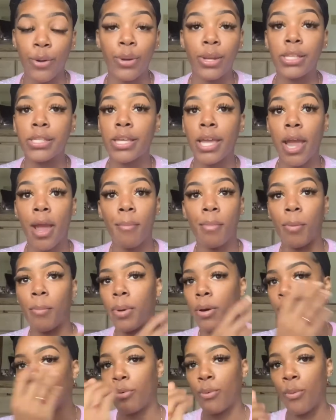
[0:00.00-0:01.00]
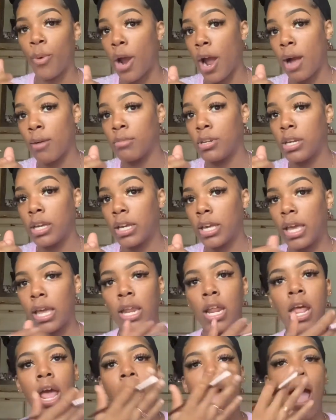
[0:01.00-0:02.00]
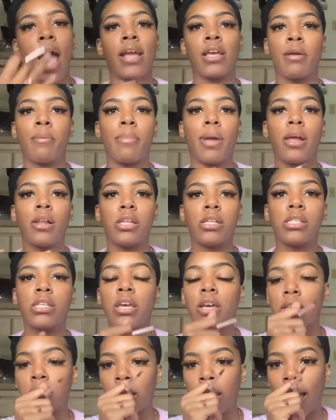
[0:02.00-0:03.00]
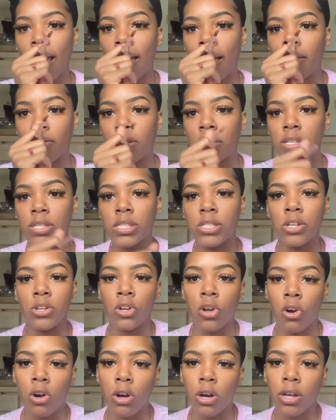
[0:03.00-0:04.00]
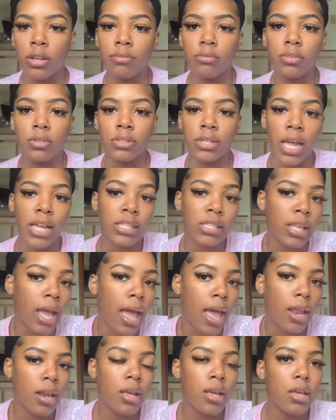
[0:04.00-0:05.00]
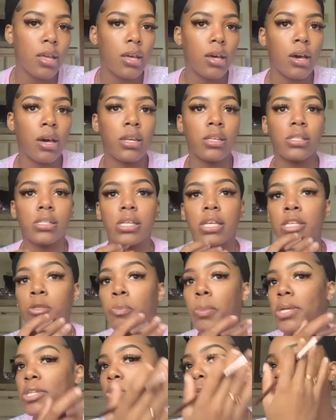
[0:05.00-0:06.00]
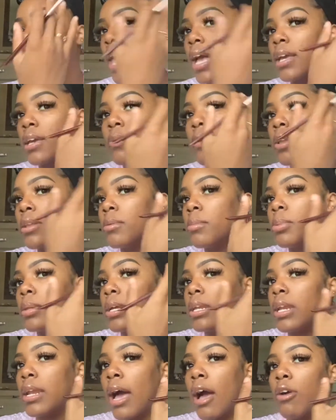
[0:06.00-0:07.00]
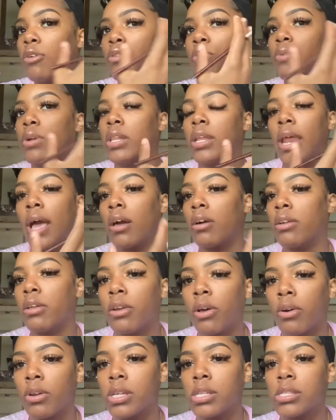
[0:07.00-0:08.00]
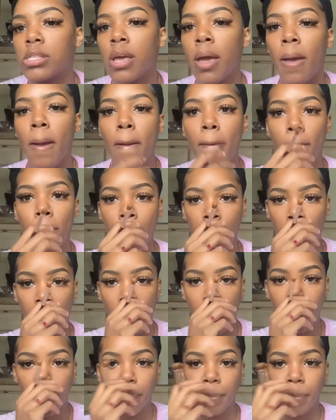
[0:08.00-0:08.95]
on this camera, but from where I'm looking, I can barely tell that I have concealer on like that. Honestly, especially when I get ready to blend it out, you're really not gonna notice. But